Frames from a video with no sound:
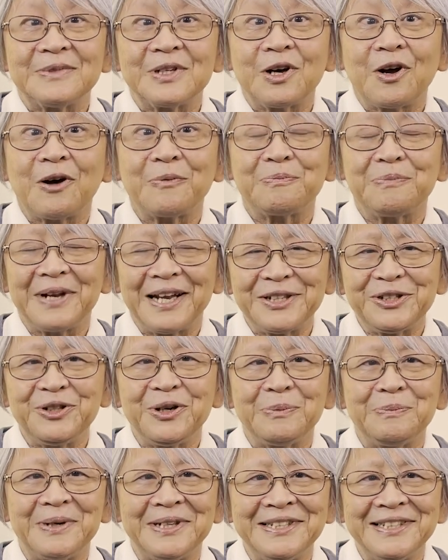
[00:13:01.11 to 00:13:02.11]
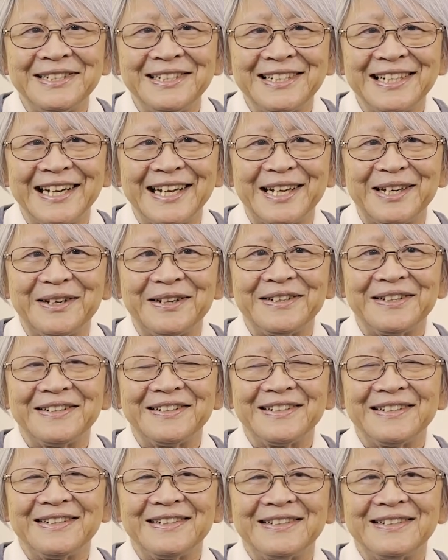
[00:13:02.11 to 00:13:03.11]
God bless you abundantly,
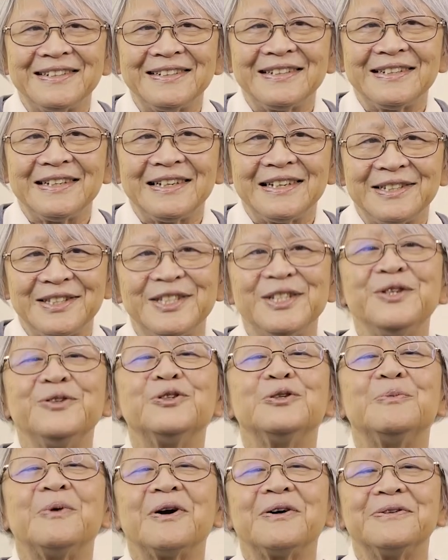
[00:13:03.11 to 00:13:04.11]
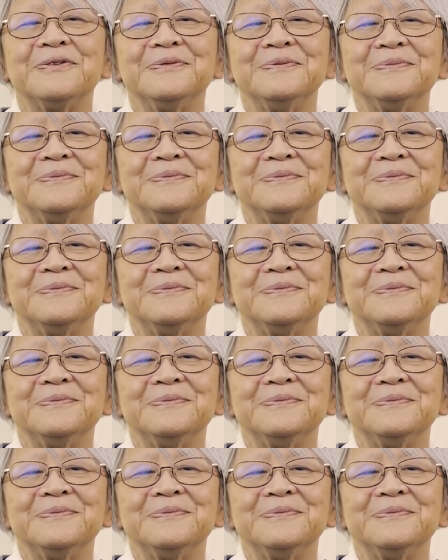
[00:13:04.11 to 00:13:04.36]
and see you tomorrow.